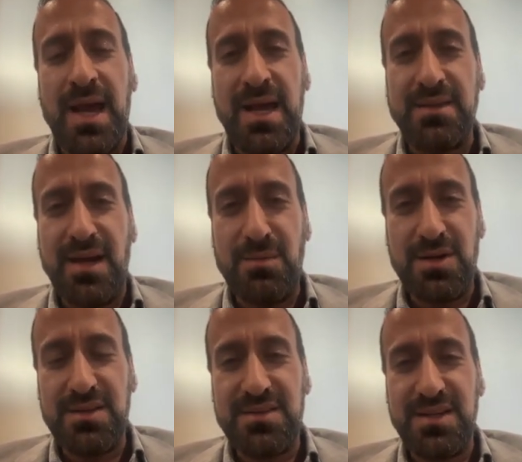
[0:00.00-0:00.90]
And I'm
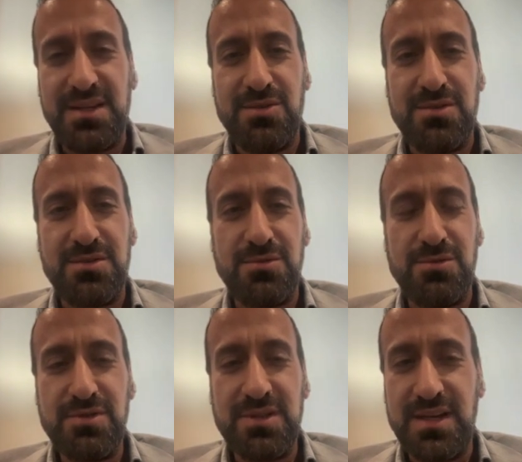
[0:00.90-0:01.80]
going to take you
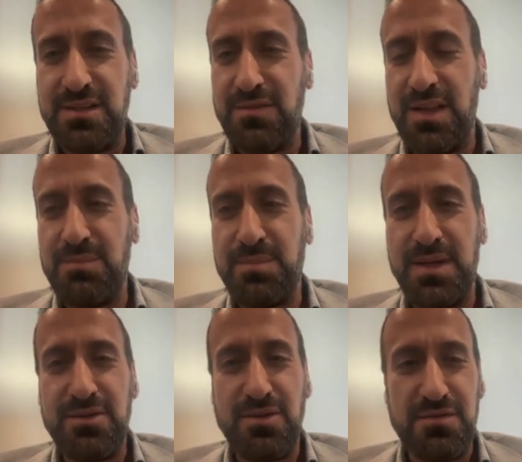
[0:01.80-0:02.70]
through the
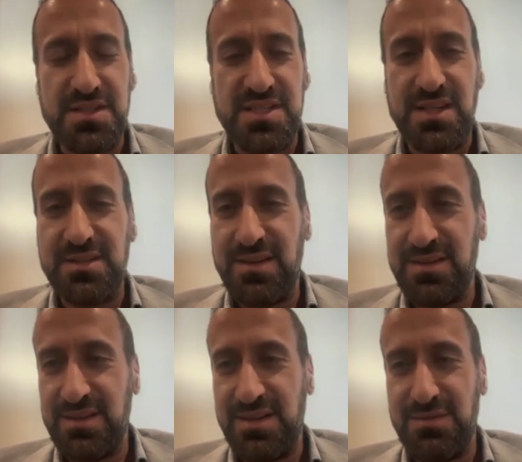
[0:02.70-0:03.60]
development of
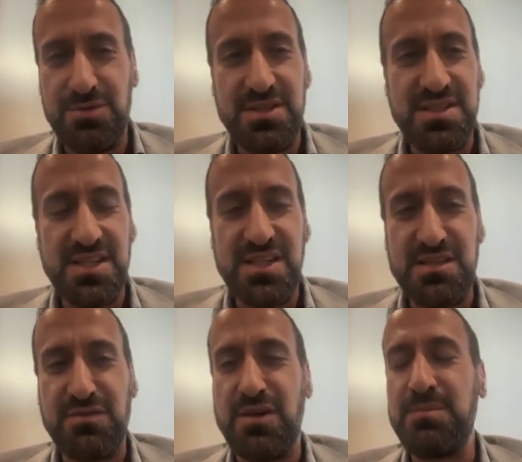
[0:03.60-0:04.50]
steatotic liver
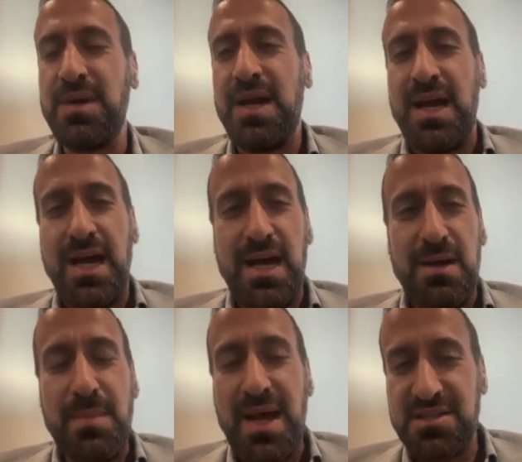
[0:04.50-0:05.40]
disease from
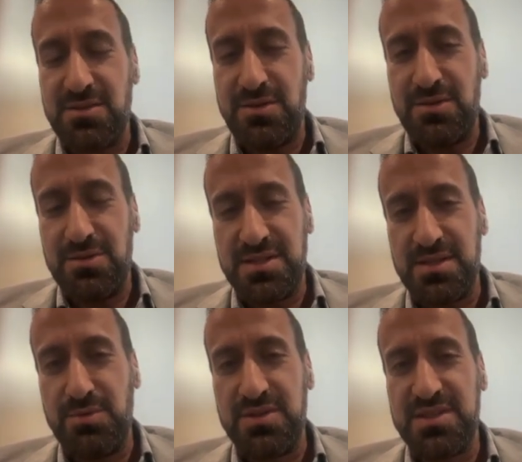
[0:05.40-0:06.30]
MASL, or
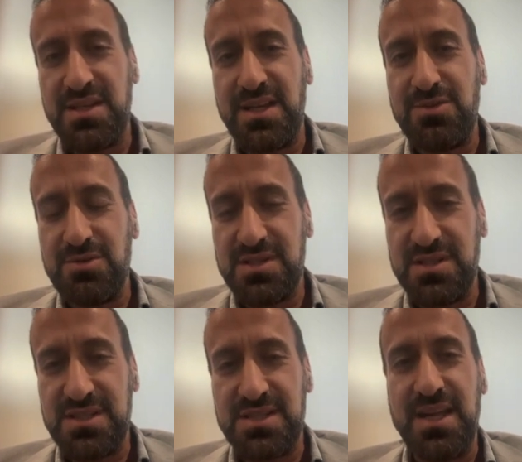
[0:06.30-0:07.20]
simple
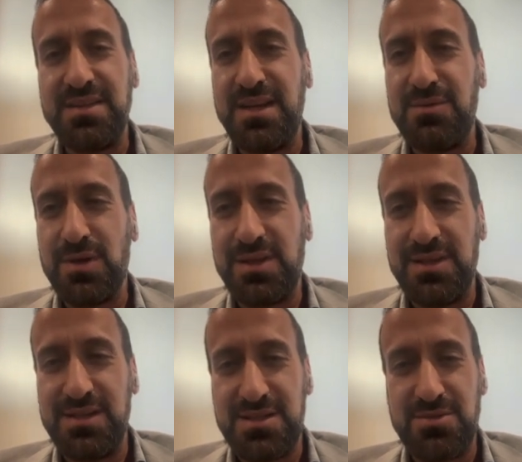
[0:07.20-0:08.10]
steatosis, and then
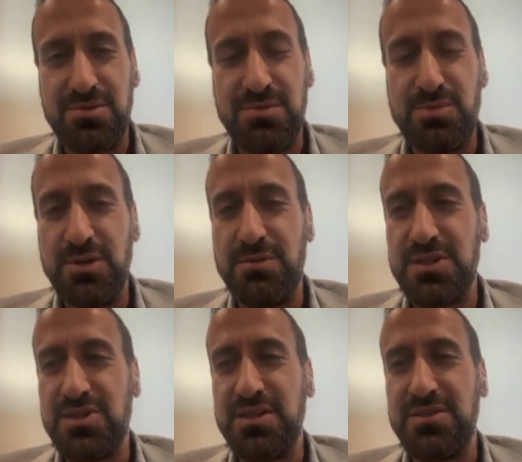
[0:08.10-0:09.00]
what leads to
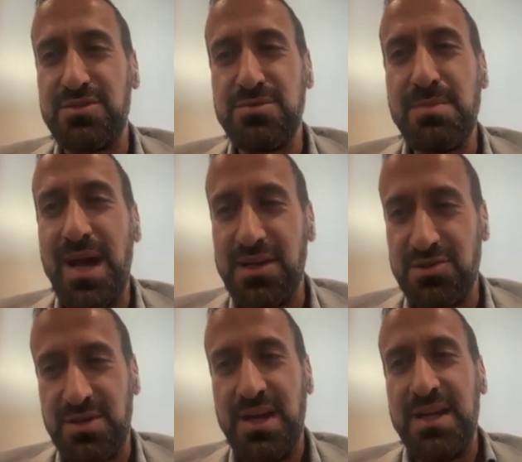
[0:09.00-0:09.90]
progression to
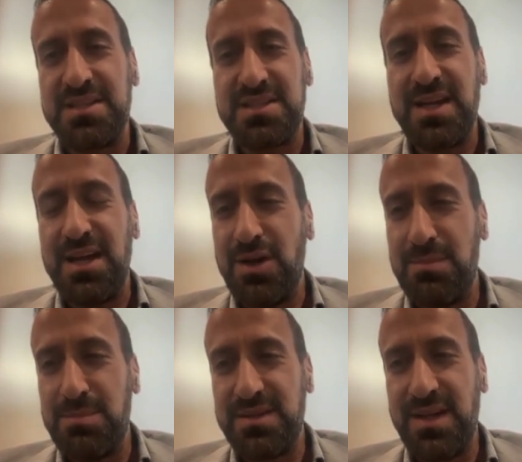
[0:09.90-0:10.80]
MASH,
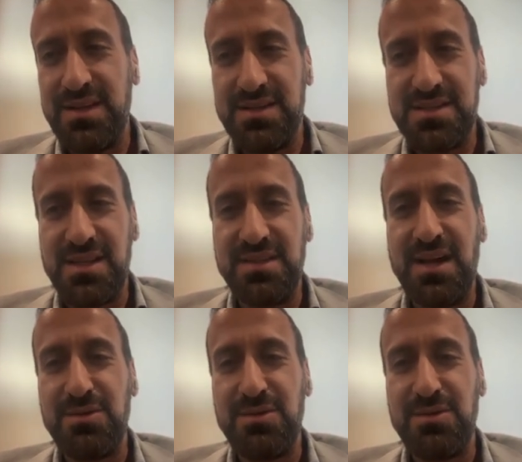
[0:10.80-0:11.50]
steatohepatitis, and how